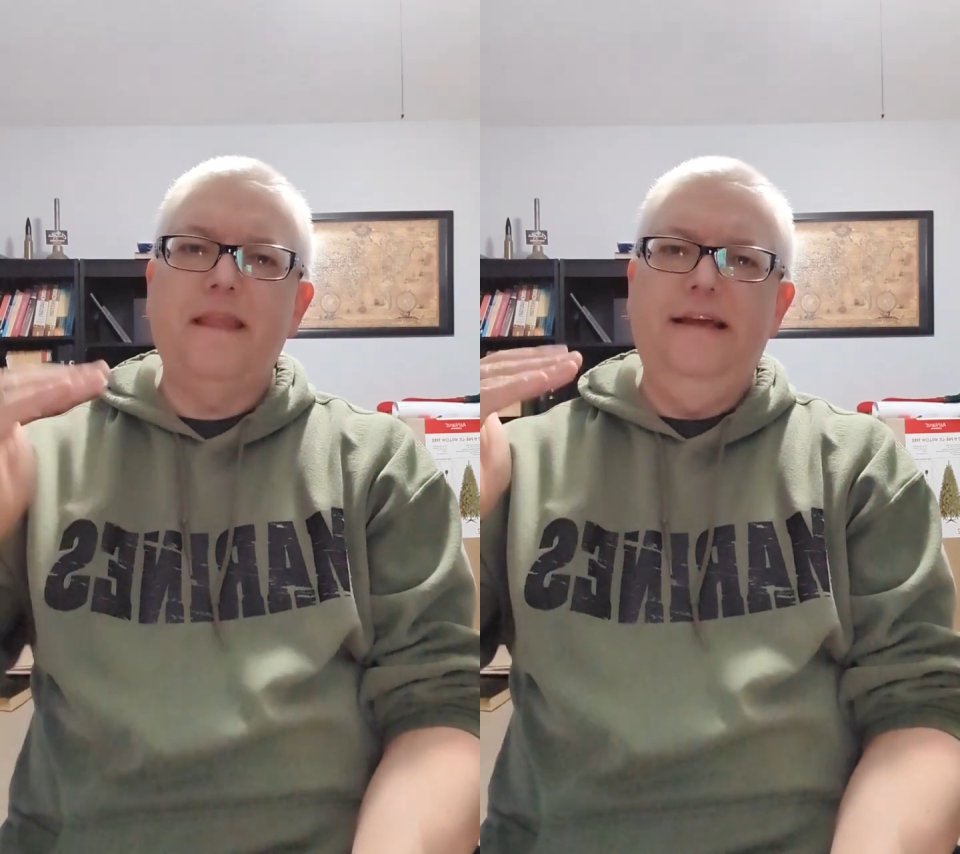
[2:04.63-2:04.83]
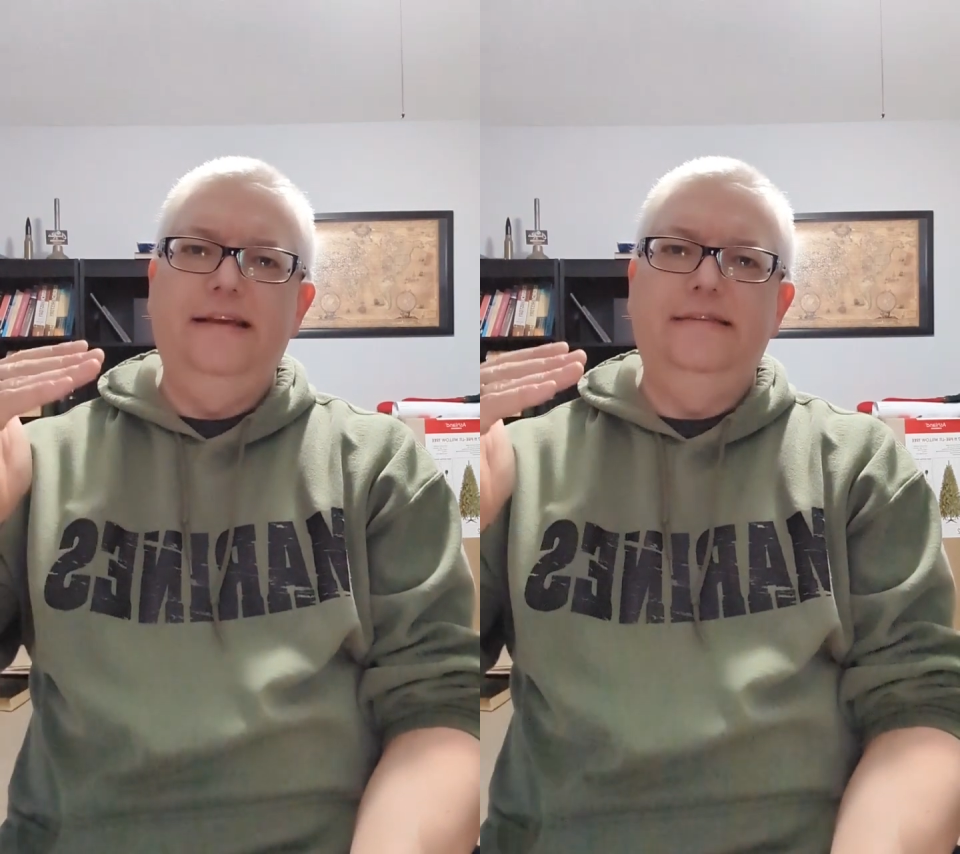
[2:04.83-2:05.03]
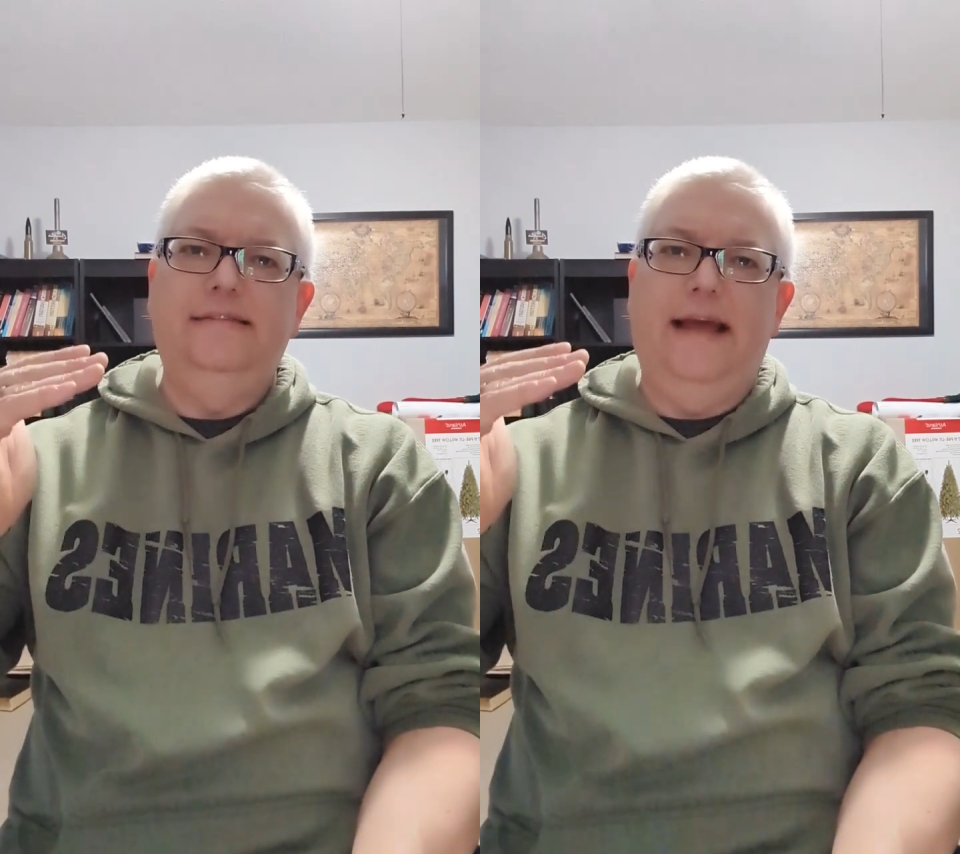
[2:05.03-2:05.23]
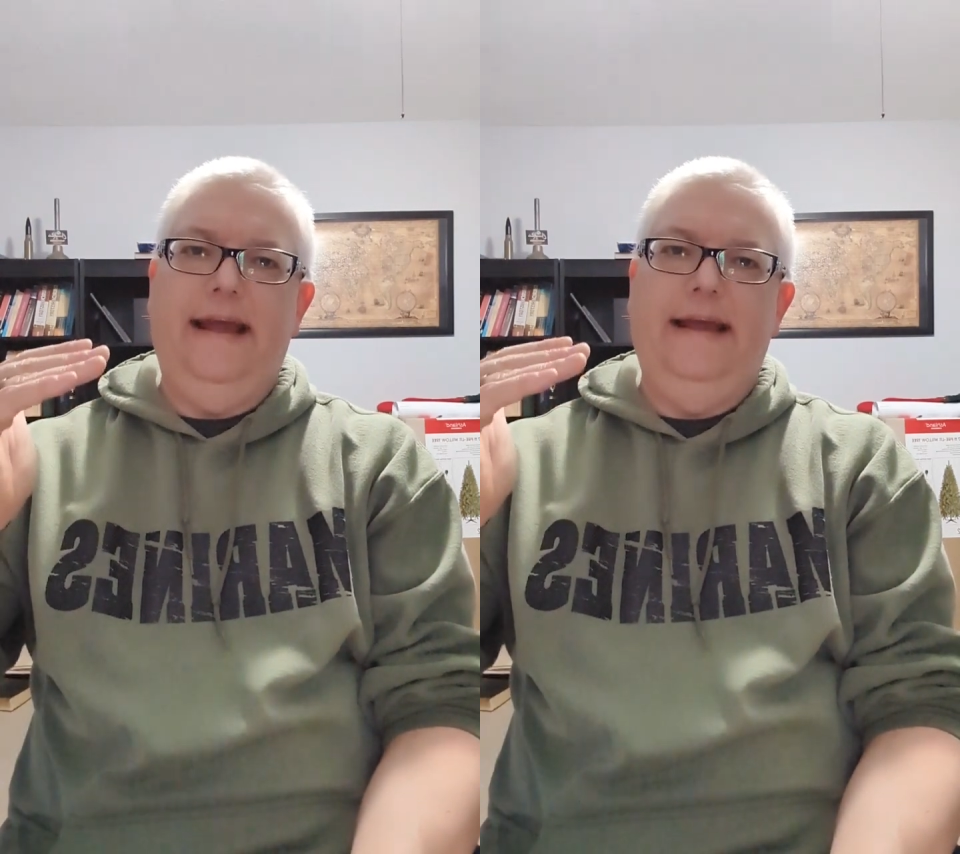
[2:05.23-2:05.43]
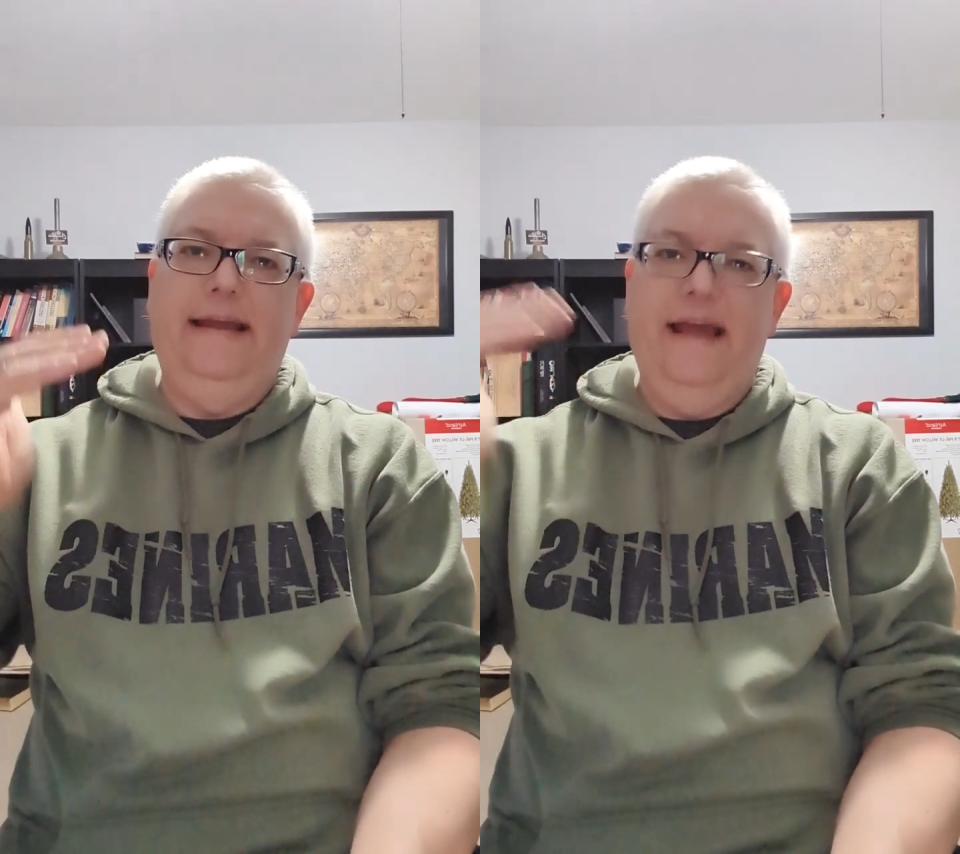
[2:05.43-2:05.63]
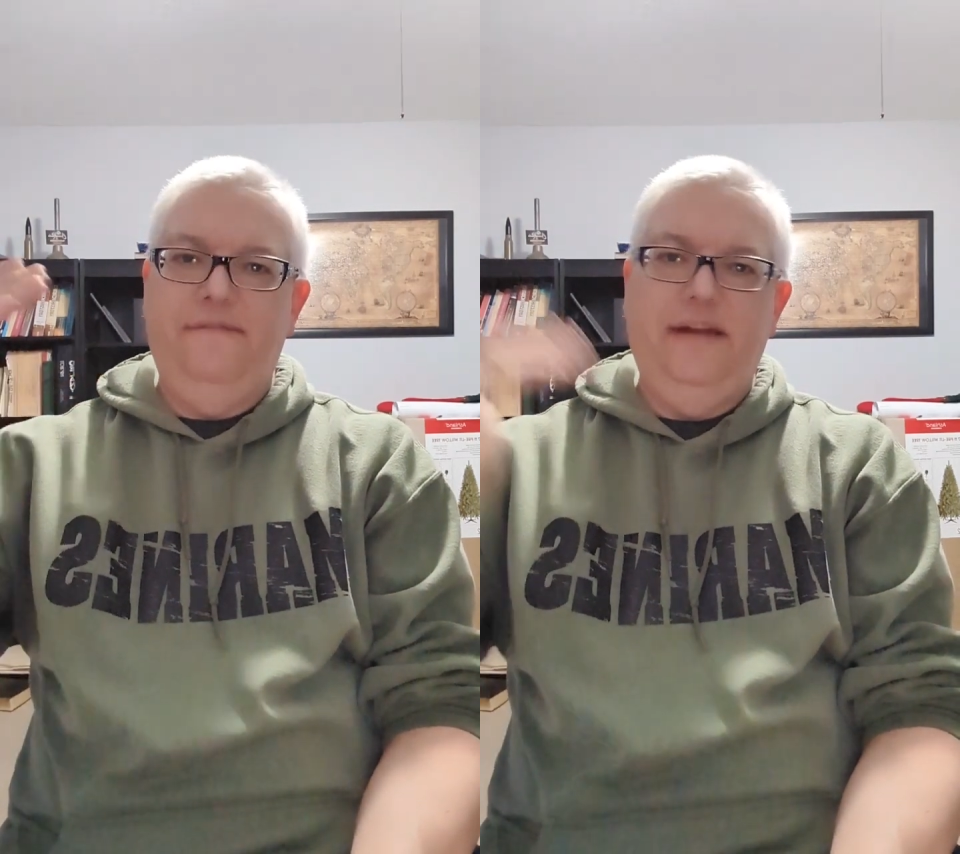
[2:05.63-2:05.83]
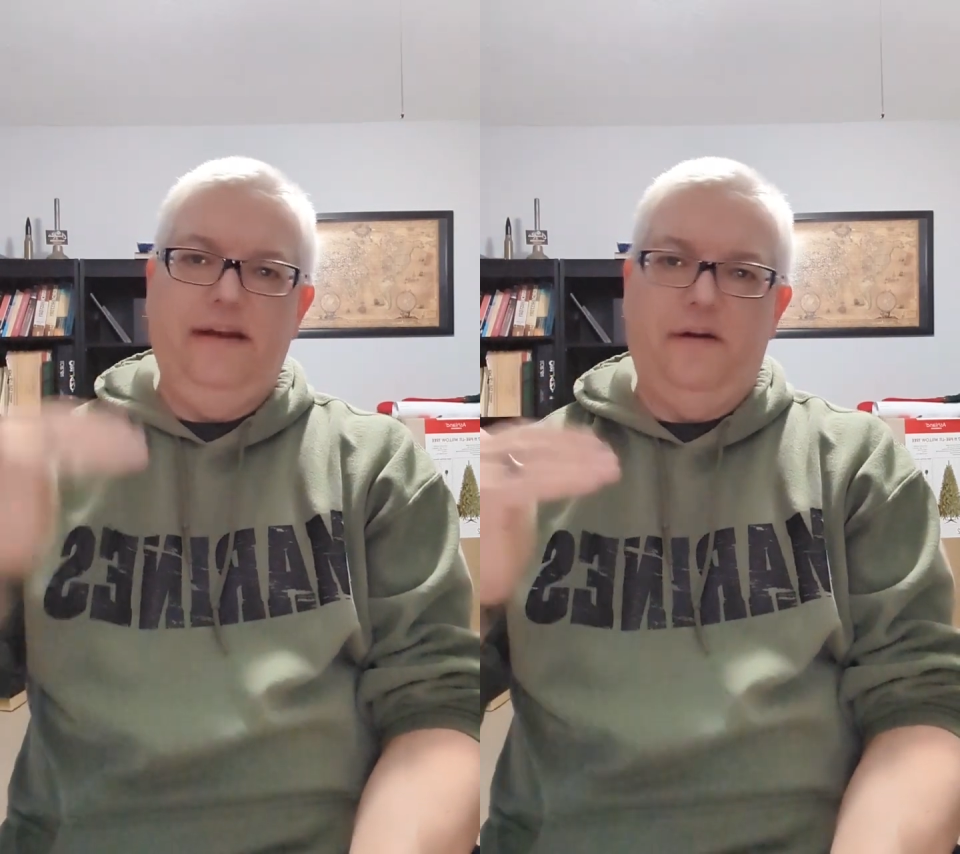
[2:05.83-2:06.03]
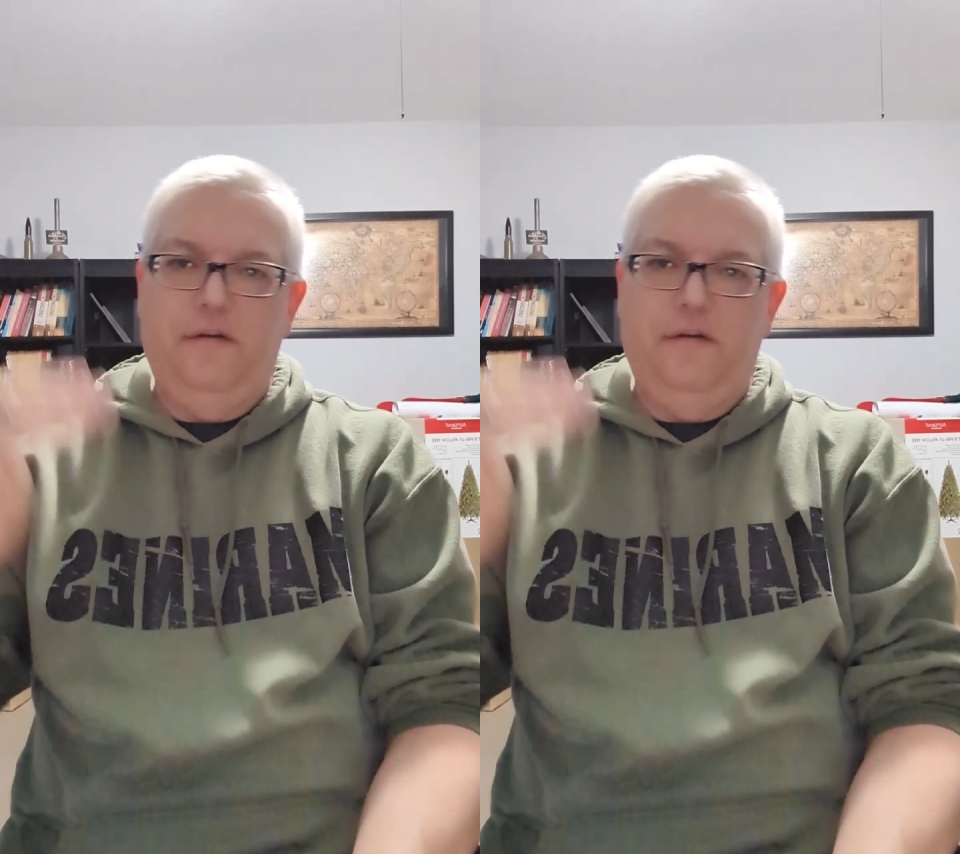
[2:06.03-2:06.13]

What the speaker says: is a heaven and